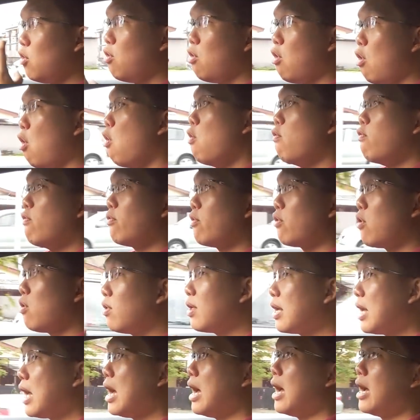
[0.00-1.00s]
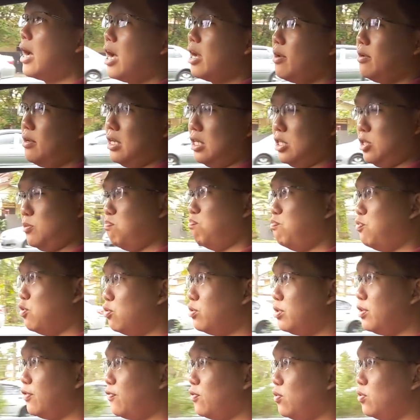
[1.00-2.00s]
overall car. It's
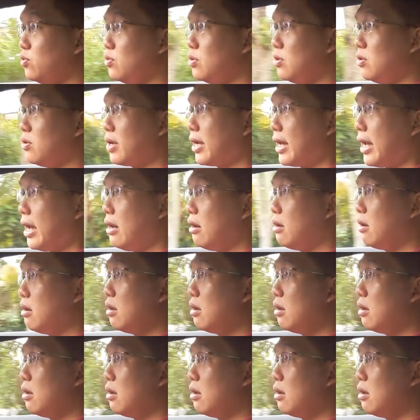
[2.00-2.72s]
beautiful to look at.